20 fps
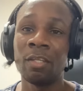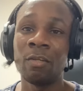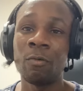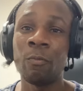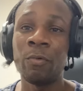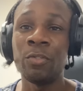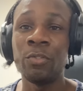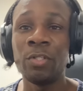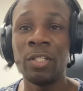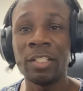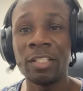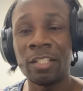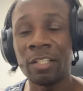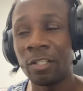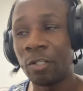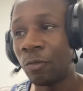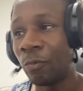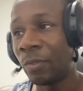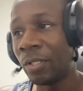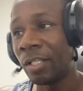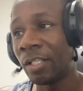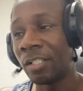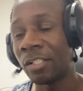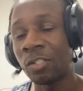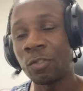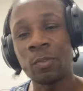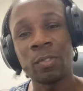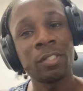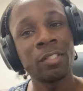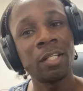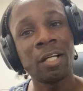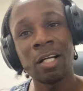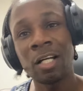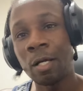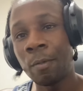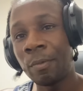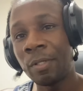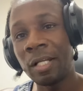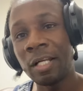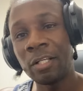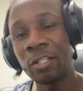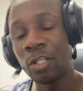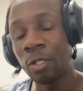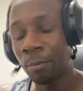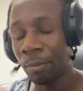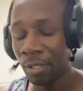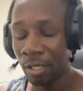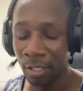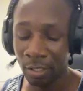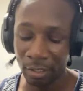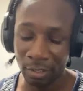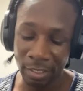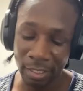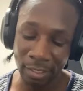when you get to Korea. So it's not coming out of your pocket.